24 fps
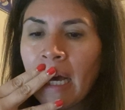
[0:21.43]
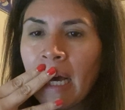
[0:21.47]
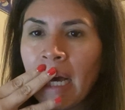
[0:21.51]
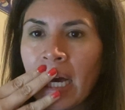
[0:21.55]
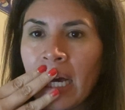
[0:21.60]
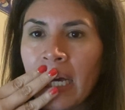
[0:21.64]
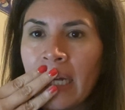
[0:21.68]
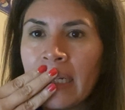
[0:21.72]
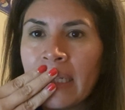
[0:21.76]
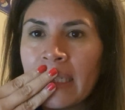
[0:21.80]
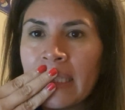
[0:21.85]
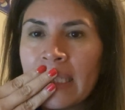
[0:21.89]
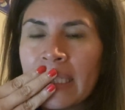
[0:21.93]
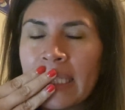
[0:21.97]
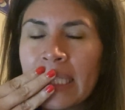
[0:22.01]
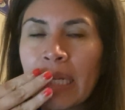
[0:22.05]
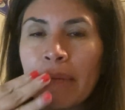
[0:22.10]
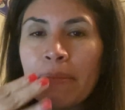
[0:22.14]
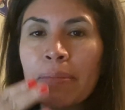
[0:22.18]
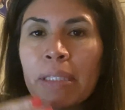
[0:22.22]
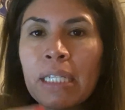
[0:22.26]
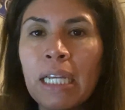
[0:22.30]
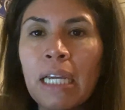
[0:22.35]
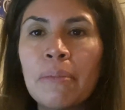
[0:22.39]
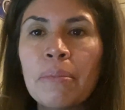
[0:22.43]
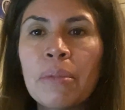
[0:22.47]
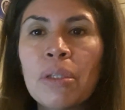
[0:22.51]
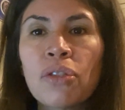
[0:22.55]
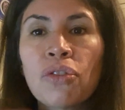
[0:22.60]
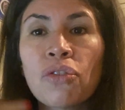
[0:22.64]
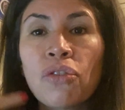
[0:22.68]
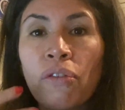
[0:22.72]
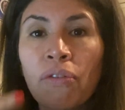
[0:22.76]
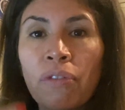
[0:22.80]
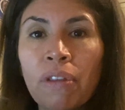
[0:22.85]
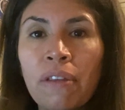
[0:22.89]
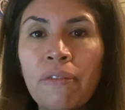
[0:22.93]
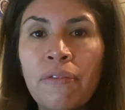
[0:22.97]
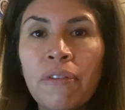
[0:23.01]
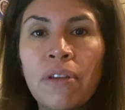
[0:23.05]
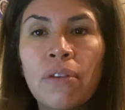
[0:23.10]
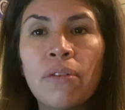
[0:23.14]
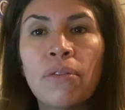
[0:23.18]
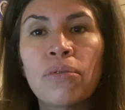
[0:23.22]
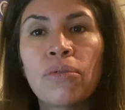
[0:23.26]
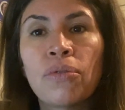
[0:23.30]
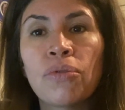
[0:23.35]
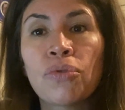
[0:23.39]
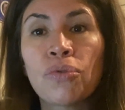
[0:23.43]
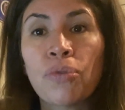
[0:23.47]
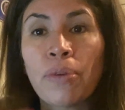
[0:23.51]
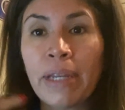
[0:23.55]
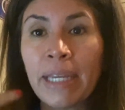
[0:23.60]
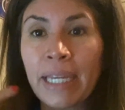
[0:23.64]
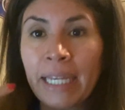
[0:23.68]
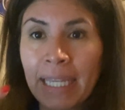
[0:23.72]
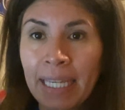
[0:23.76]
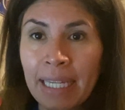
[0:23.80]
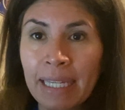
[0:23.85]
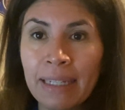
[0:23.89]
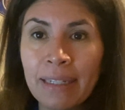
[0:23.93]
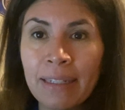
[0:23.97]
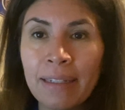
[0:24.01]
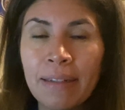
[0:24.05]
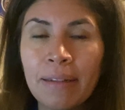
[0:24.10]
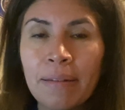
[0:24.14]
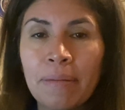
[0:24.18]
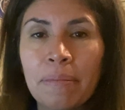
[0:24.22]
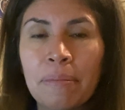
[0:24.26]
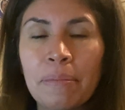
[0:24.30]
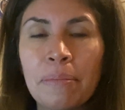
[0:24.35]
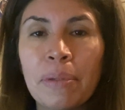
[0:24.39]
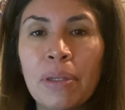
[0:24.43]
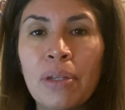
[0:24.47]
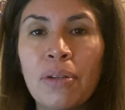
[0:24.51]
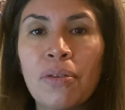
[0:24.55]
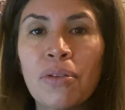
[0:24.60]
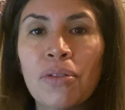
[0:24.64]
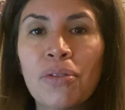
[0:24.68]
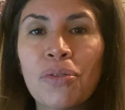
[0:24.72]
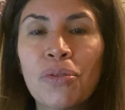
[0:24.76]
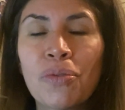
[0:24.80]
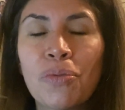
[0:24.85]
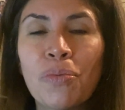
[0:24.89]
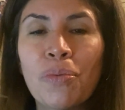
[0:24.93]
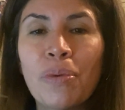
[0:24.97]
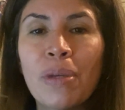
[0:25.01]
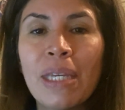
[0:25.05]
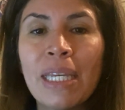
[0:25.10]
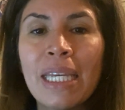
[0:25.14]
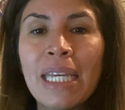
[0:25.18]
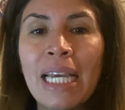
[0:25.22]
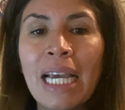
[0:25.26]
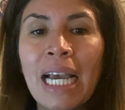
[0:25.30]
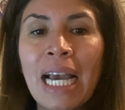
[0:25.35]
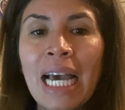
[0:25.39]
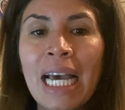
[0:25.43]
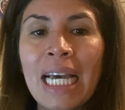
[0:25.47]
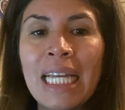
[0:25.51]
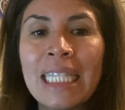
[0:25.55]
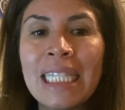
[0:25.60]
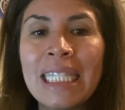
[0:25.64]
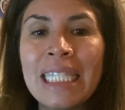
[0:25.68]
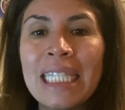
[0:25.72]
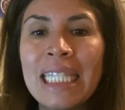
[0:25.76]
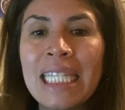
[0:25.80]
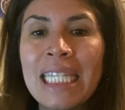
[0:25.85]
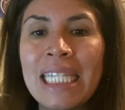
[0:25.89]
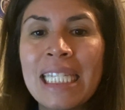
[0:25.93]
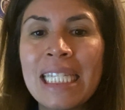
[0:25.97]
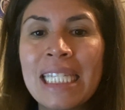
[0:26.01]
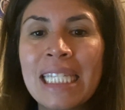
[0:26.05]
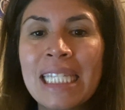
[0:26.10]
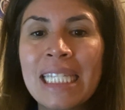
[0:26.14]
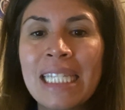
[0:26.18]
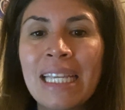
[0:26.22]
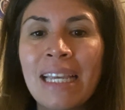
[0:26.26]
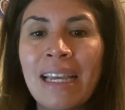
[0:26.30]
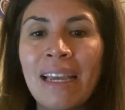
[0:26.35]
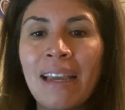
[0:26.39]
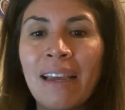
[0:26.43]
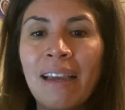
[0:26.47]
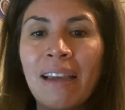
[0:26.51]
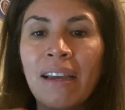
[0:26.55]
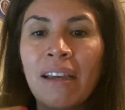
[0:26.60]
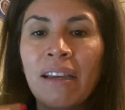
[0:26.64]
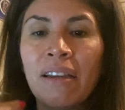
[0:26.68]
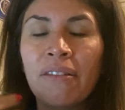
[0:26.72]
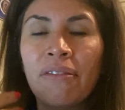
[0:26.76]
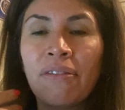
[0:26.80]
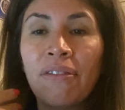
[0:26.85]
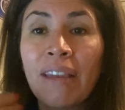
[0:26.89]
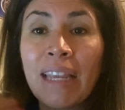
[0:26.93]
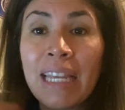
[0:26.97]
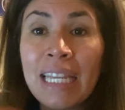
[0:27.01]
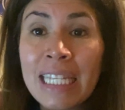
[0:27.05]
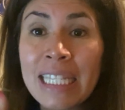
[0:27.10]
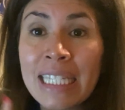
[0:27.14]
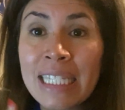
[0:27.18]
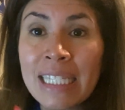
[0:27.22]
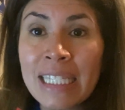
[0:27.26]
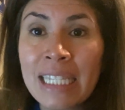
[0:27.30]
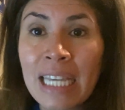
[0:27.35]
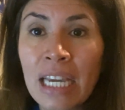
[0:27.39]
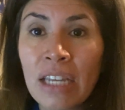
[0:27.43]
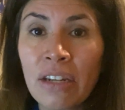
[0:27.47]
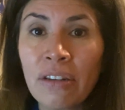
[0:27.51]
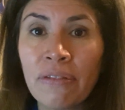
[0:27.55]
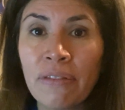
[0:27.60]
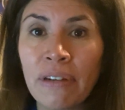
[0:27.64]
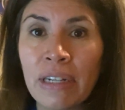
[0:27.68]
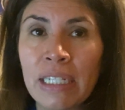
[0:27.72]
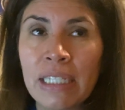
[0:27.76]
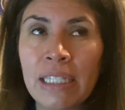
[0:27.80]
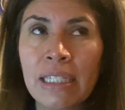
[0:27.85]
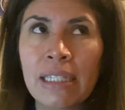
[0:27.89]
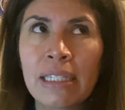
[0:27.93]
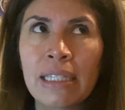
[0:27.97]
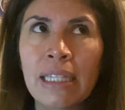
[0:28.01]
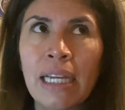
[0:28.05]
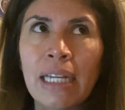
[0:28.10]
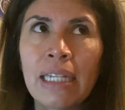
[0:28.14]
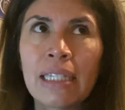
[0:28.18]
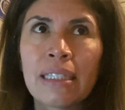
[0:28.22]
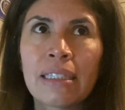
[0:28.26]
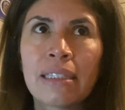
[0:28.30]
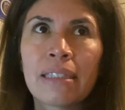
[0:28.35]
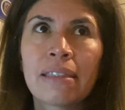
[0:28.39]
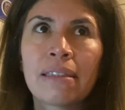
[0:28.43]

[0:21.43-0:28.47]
And sometimes it's so difficult to try again because we had this feeling inside of us that